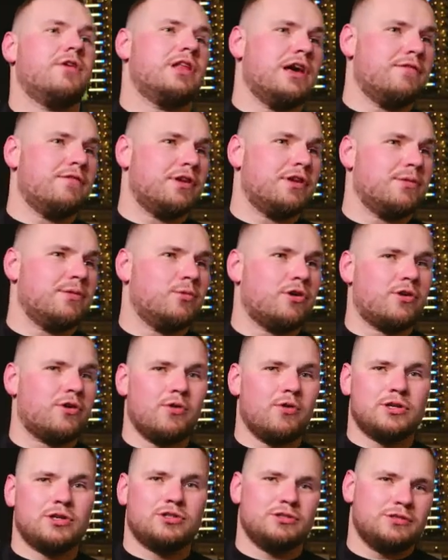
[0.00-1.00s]
have any more
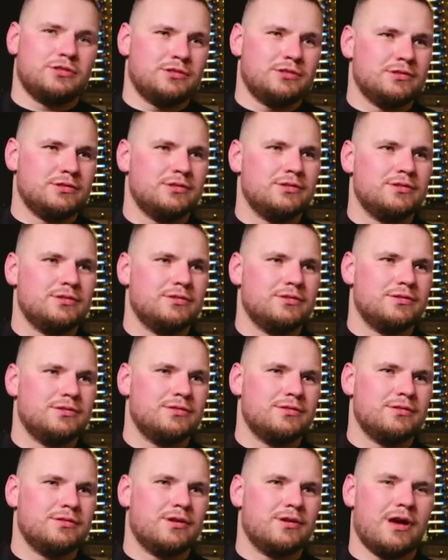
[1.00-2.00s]
questions?
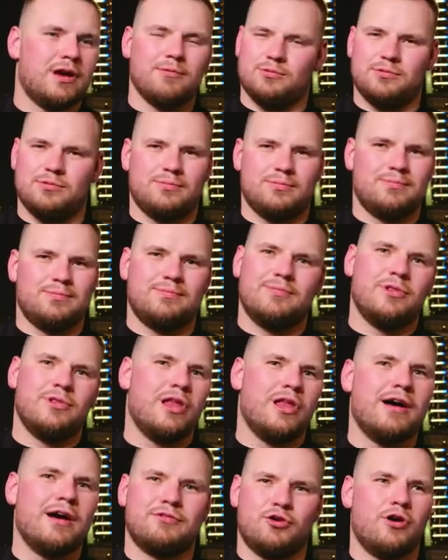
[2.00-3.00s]
I'd
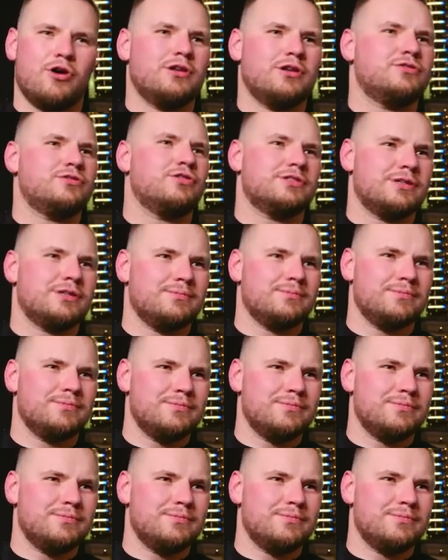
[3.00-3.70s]
love to answer some.